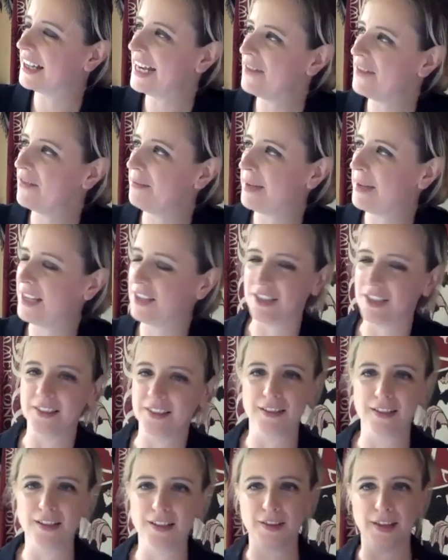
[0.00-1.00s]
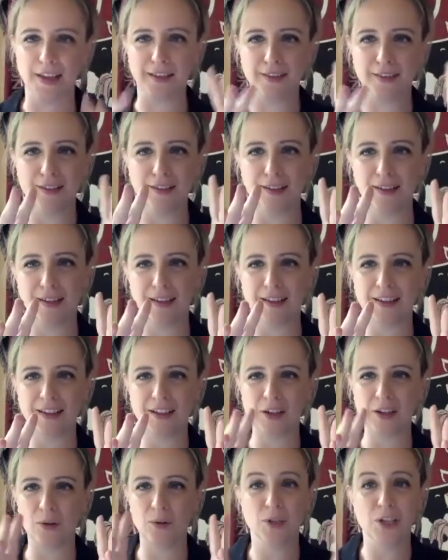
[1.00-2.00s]
of imagine that the thing that
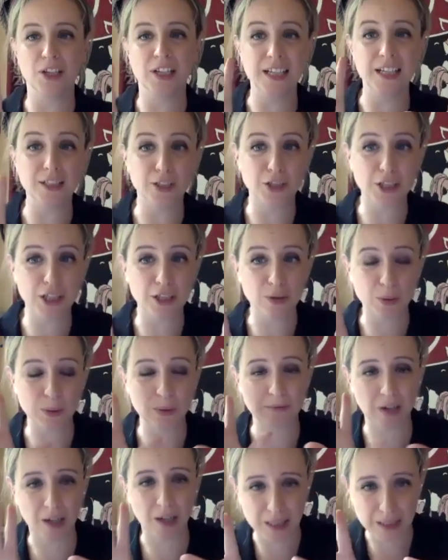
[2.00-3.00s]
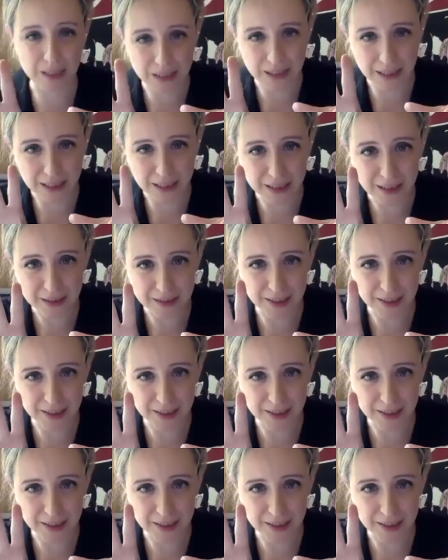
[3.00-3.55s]
all you need to do to a writer